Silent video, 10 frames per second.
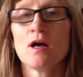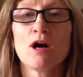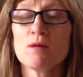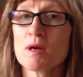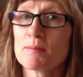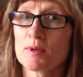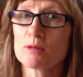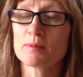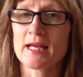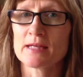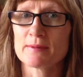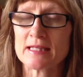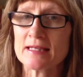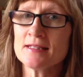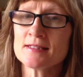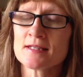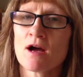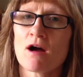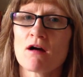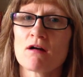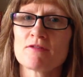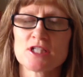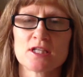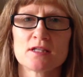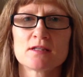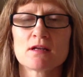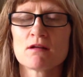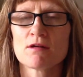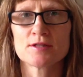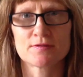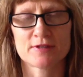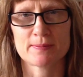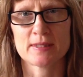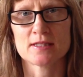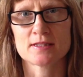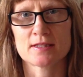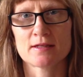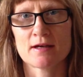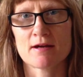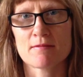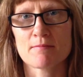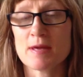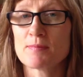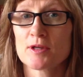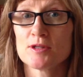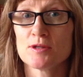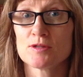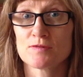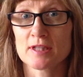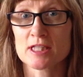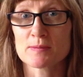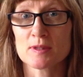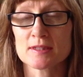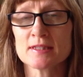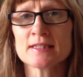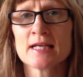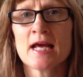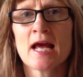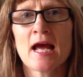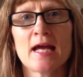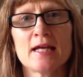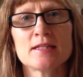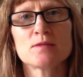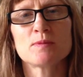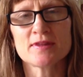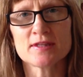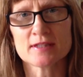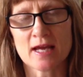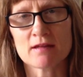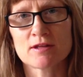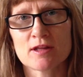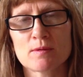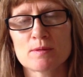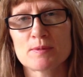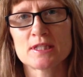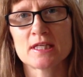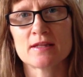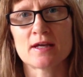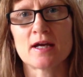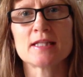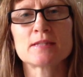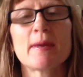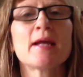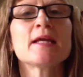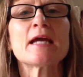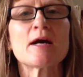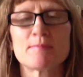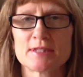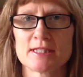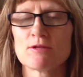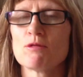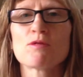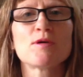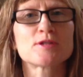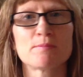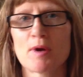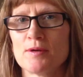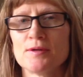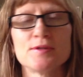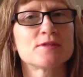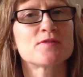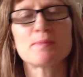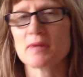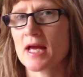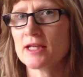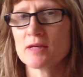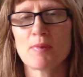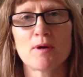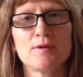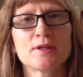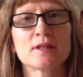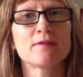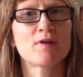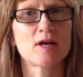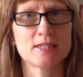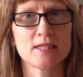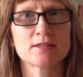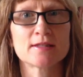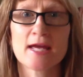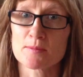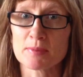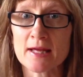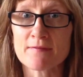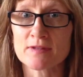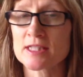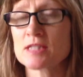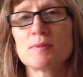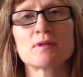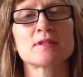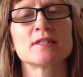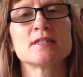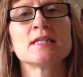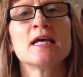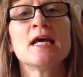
On my blog, Planning with Kids, I've shared loads of recipes that people can use for lunchboxes, and with this calendar we want to put together, it's about encompassing all those components. So the planning component will have ideas on how to plan for lunchboxes,